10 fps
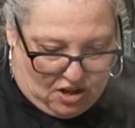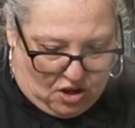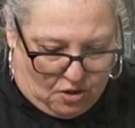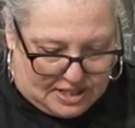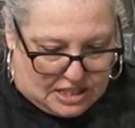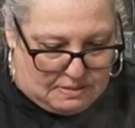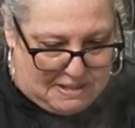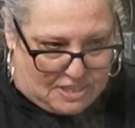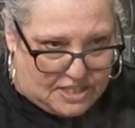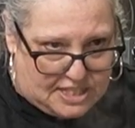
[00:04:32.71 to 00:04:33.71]
Oh, it
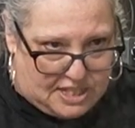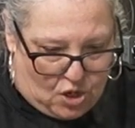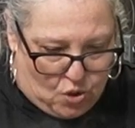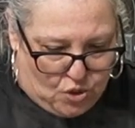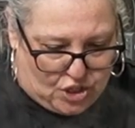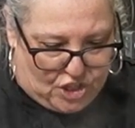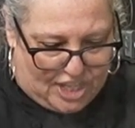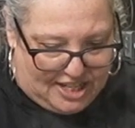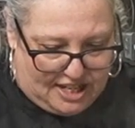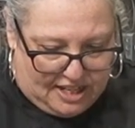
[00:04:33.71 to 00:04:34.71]
smells so
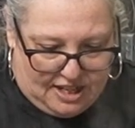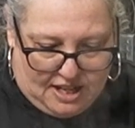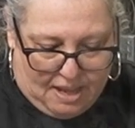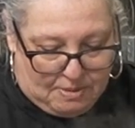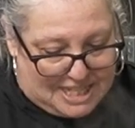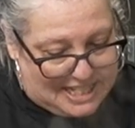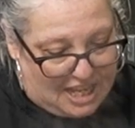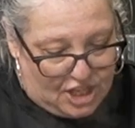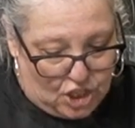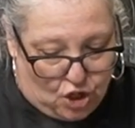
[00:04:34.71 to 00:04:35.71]
good. I'm going to
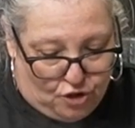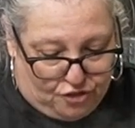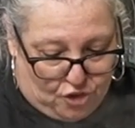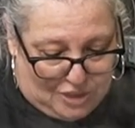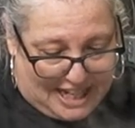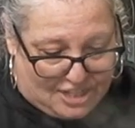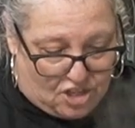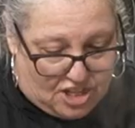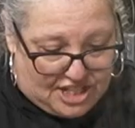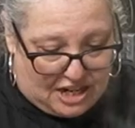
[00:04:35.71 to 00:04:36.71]
tell you, go to
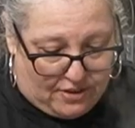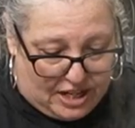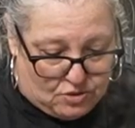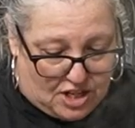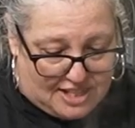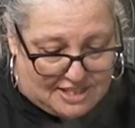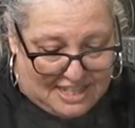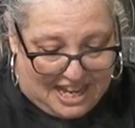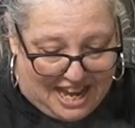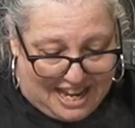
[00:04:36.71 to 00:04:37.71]

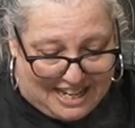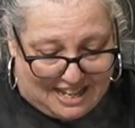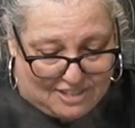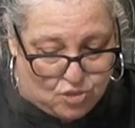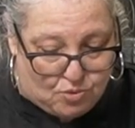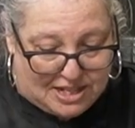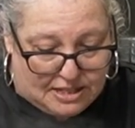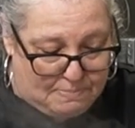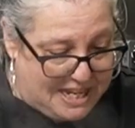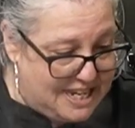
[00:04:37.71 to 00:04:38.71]
foodlandontario.ca and get this
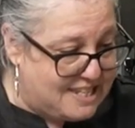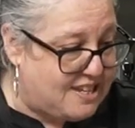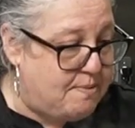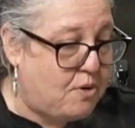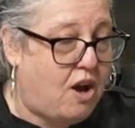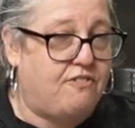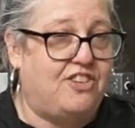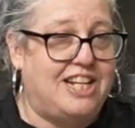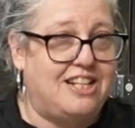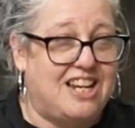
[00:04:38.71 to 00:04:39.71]
recipe because I'm
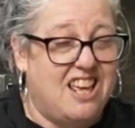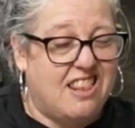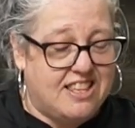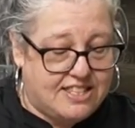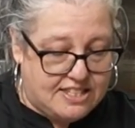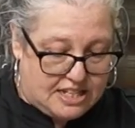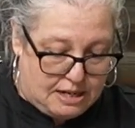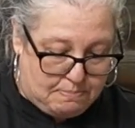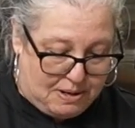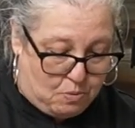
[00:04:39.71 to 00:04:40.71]
confident this is
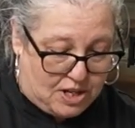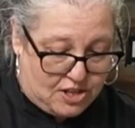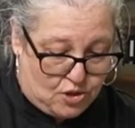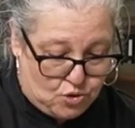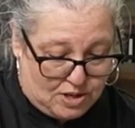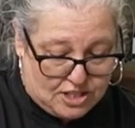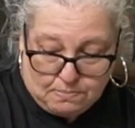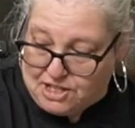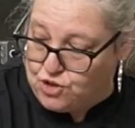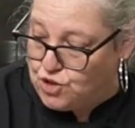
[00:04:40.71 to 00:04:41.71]
going to be one of those
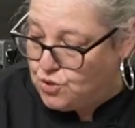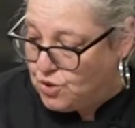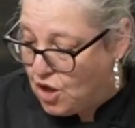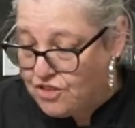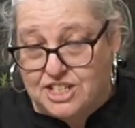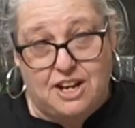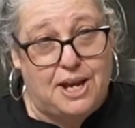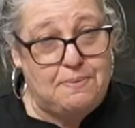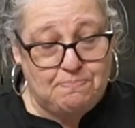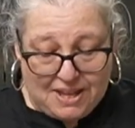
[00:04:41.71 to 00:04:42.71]
recipes you're doing all the
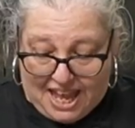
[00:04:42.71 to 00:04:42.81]
time.